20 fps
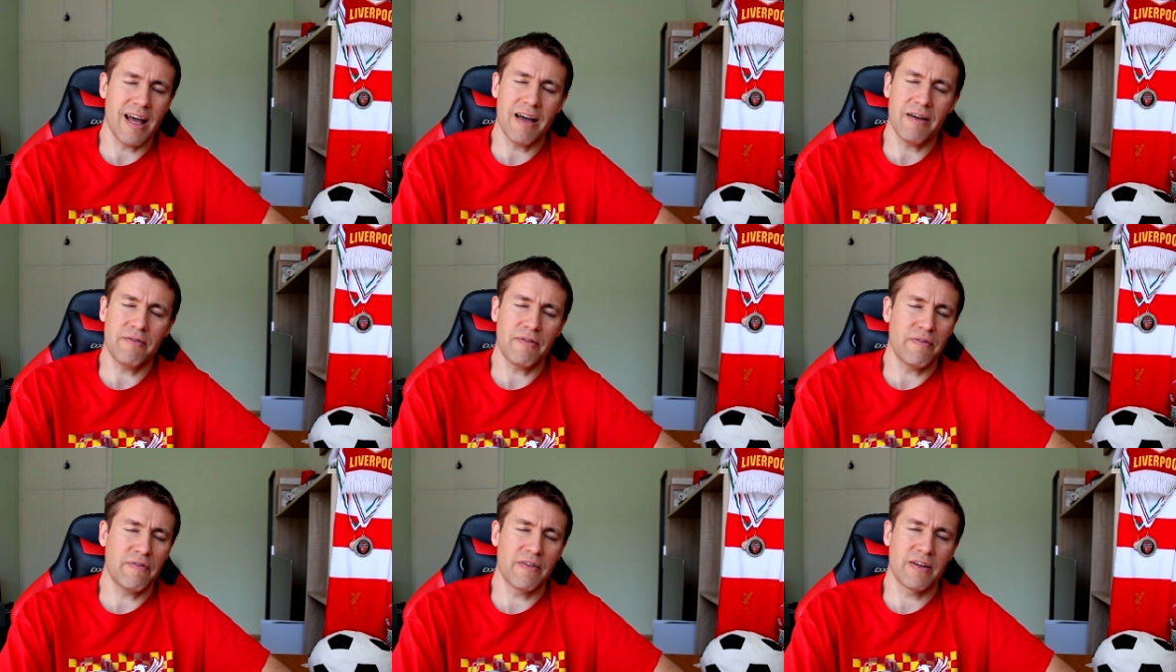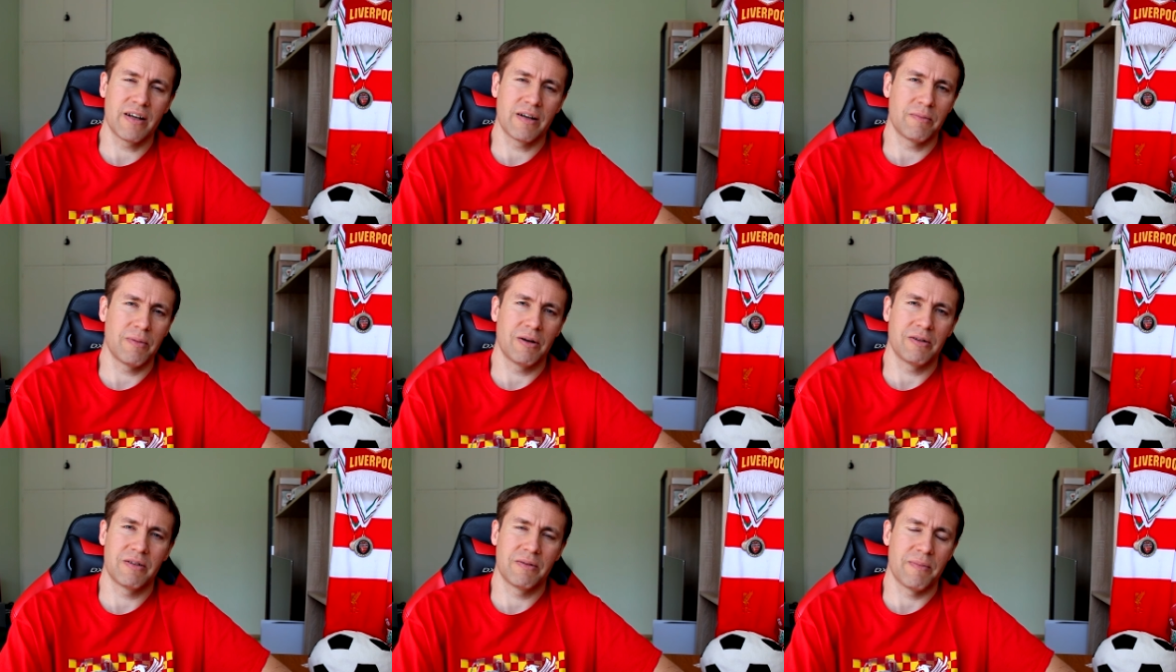everything
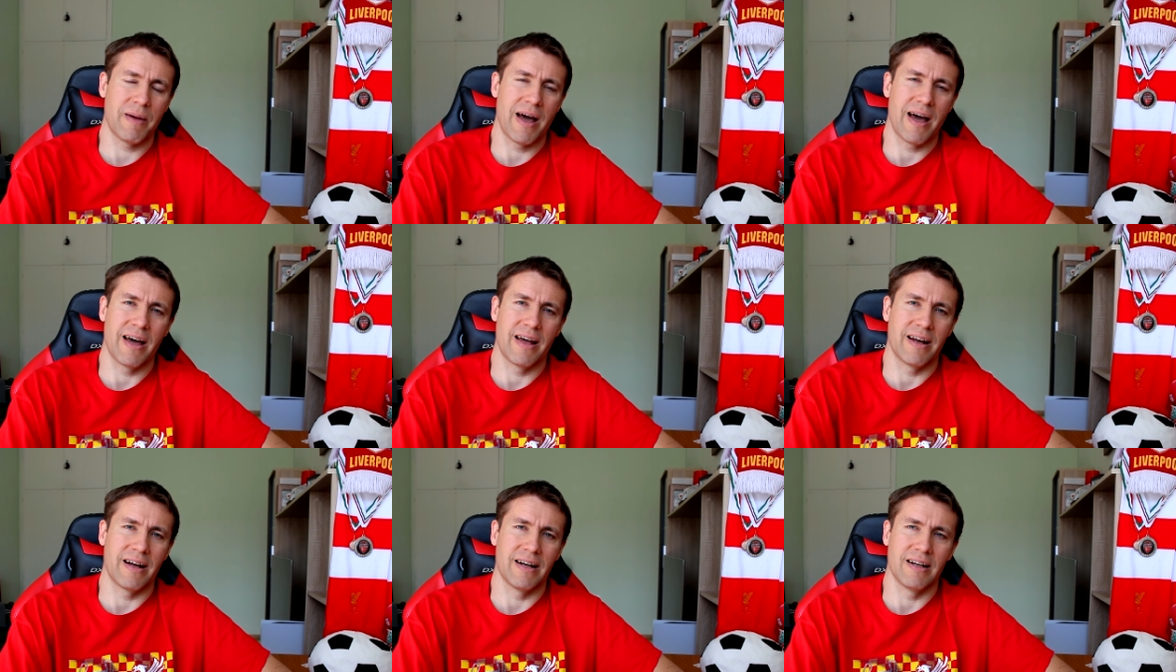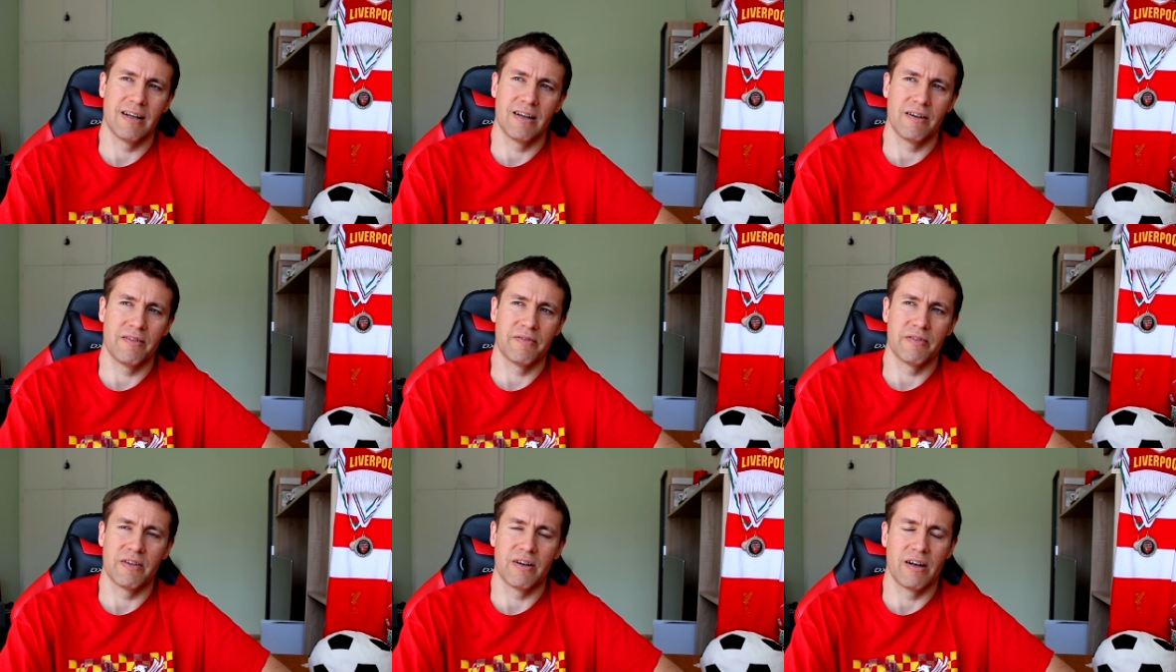about the man. I
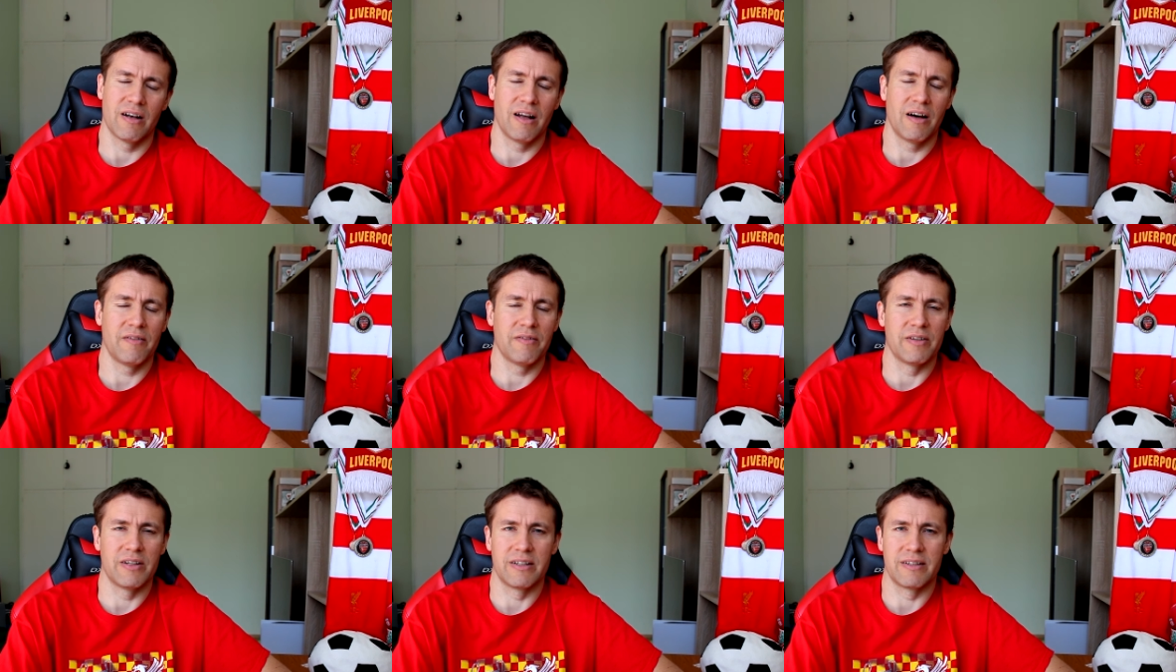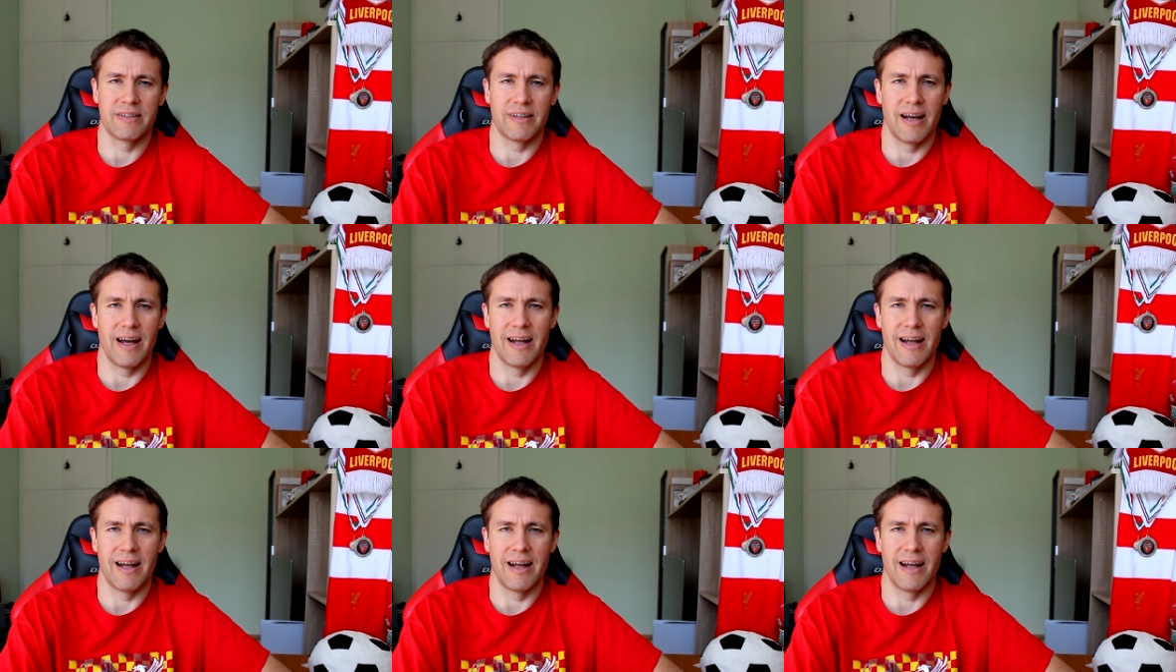love love it.